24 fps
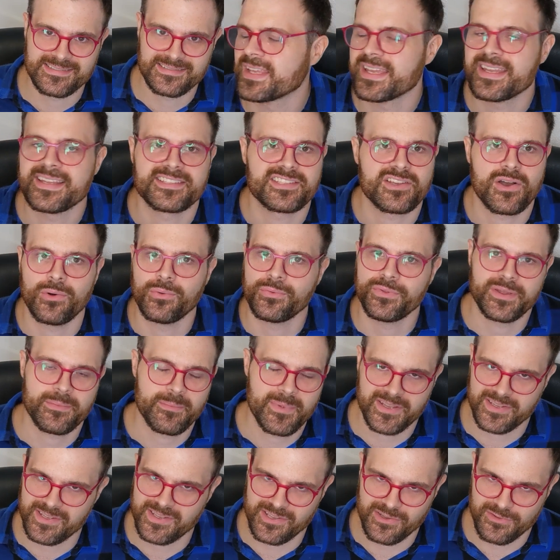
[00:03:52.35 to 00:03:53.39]
It's only
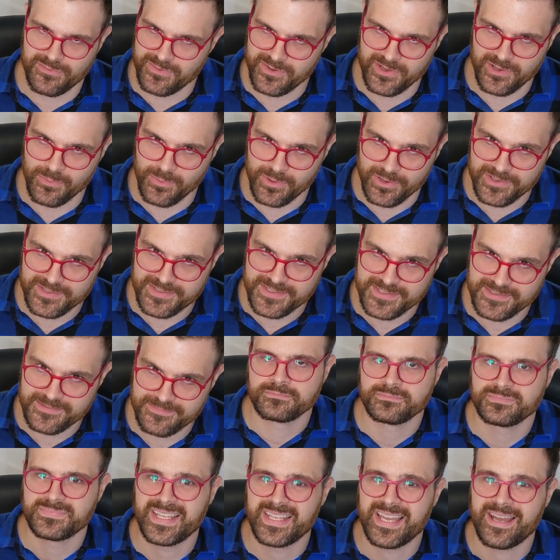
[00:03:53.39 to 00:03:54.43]
making you feel worse.
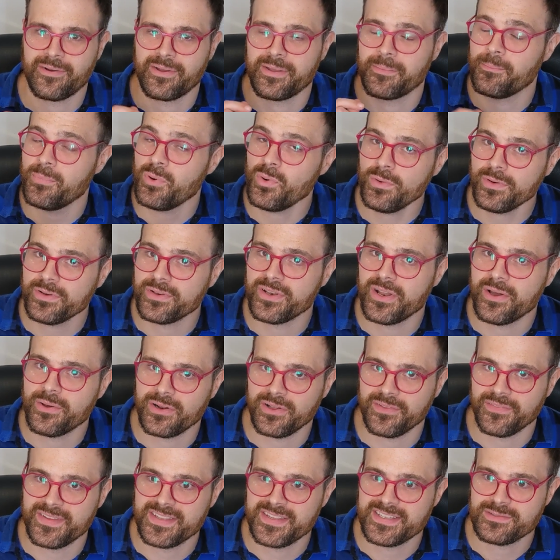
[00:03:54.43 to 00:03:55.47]
Now, important note
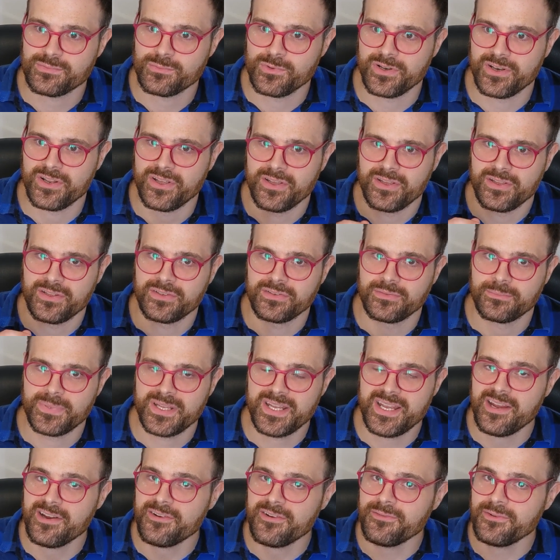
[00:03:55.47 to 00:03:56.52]
on this one be
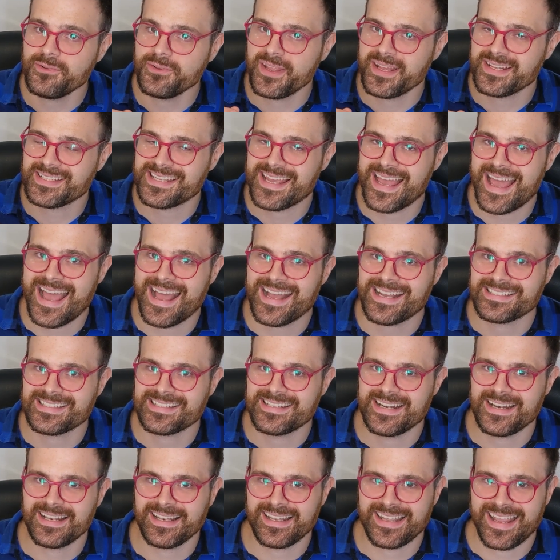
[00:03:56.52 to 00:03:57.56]
careful not to
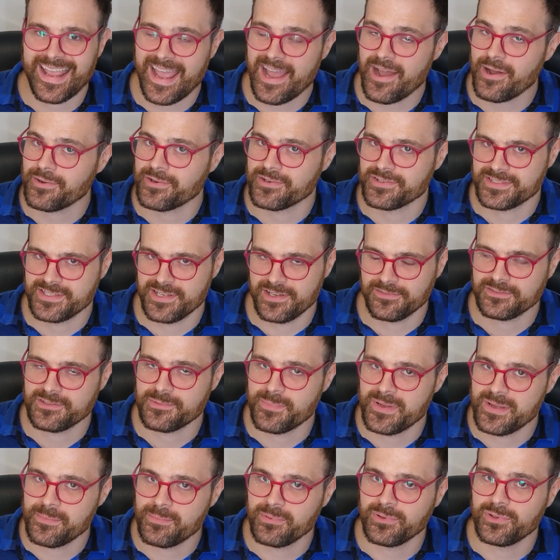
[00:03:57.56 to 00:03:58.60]
accidentally out yourself to
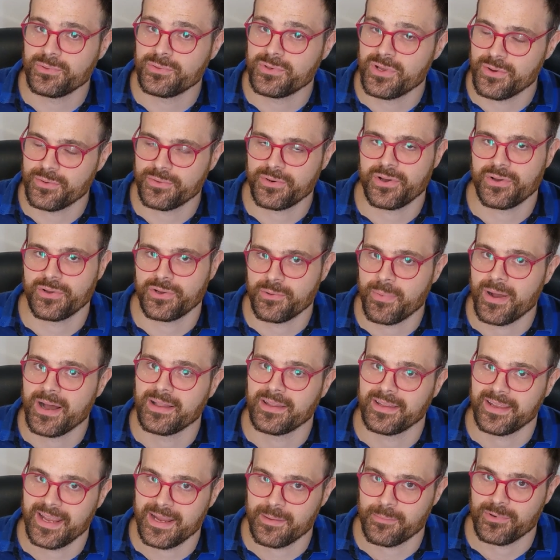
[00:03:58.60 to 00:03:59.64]
people who don't know you're
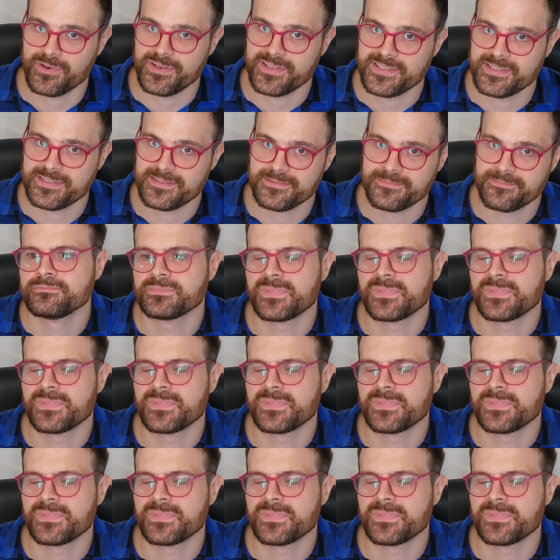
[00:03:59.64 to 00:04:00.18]
polyamorous.